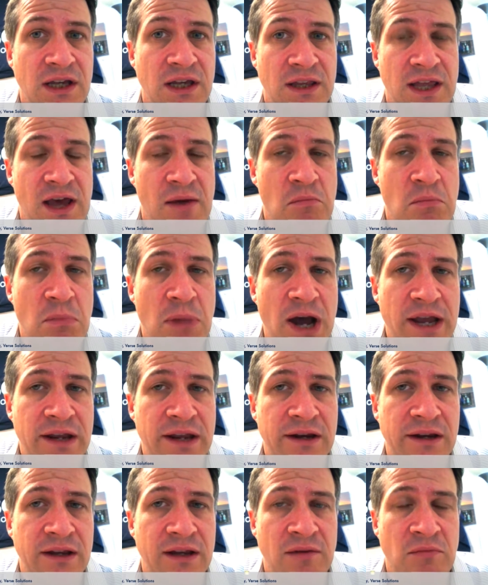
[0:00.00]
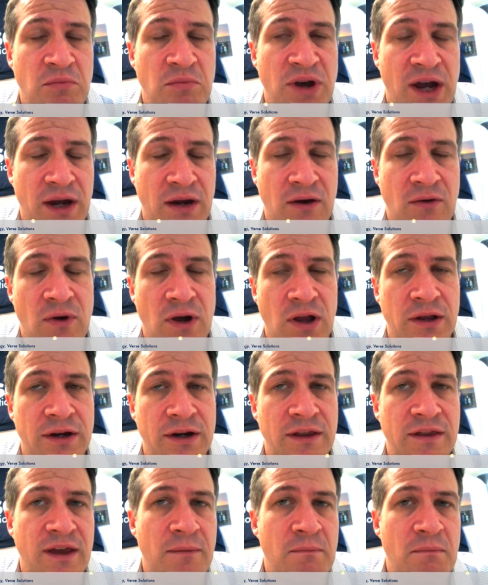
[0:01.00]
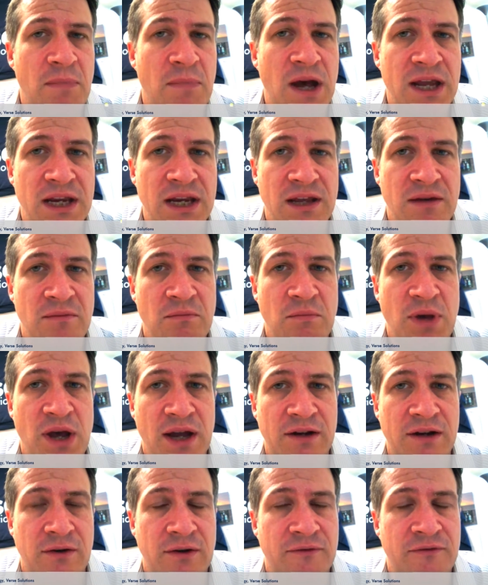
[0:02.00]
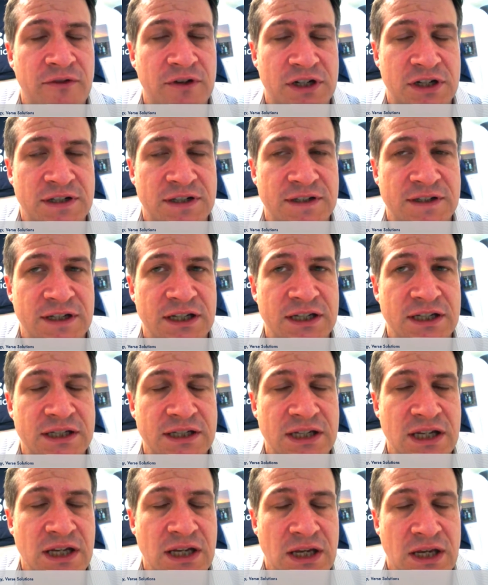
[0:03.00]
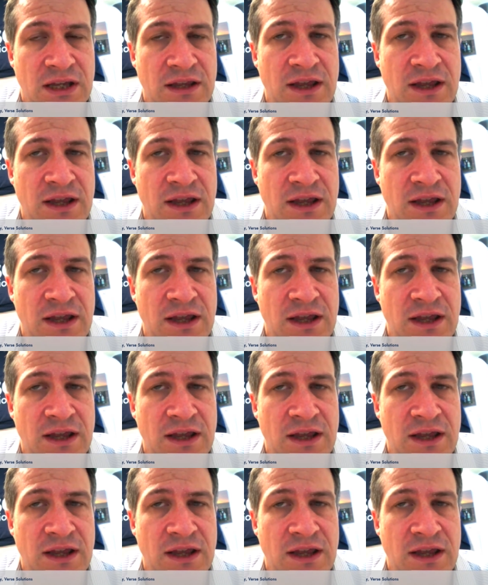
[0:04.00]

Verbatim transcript: that might impact quality, that might impact our efficiencies,